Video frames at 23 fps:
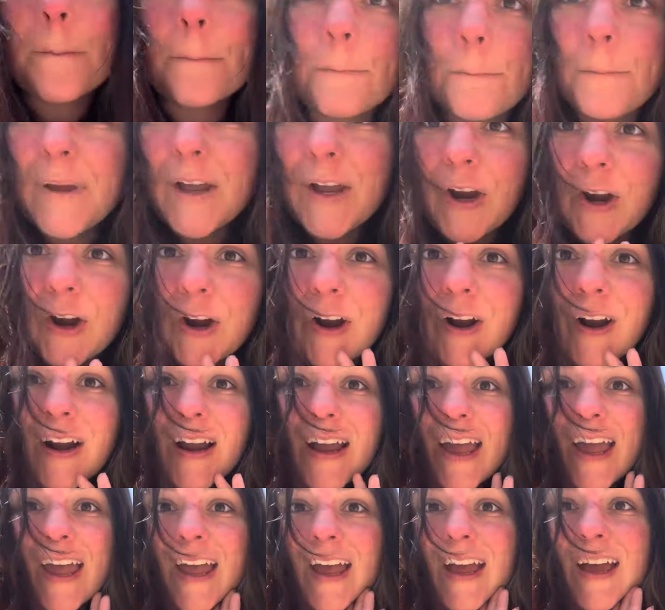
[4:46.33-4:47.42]
bigger
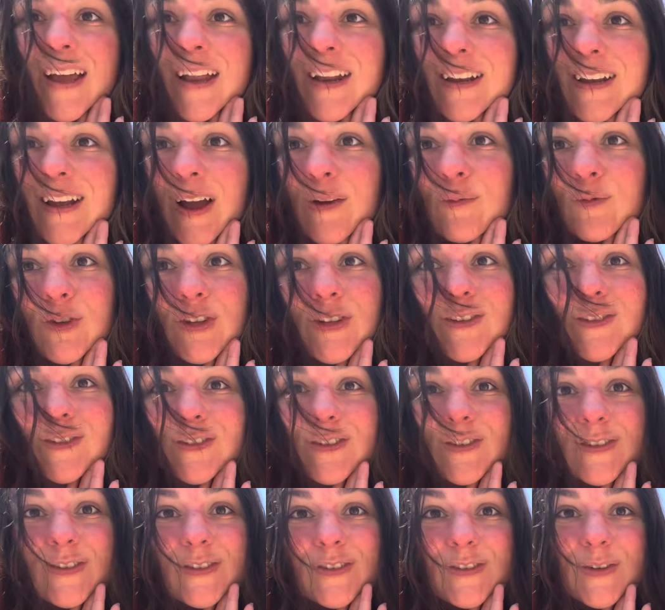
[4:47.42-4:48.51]
and I'm
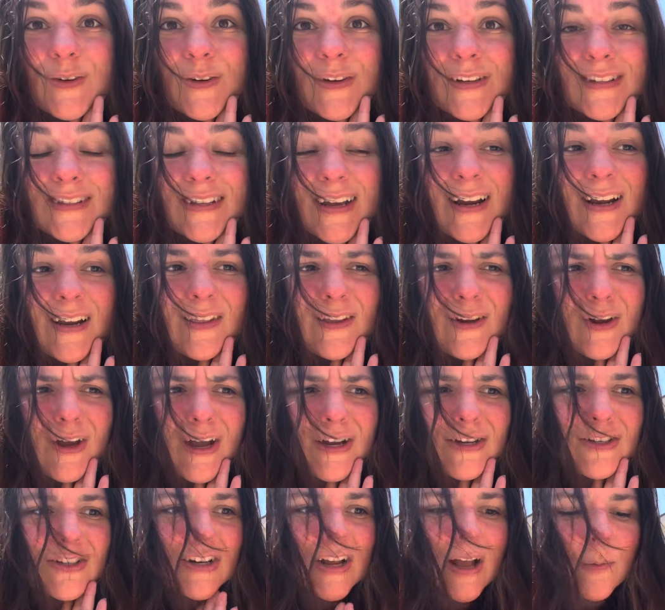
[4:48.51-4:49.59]
just so excited they're
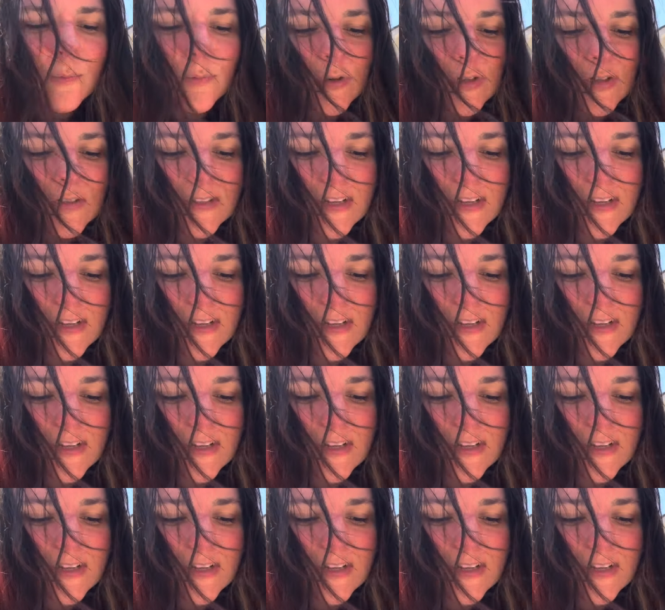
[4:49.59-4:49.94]
catching up, which is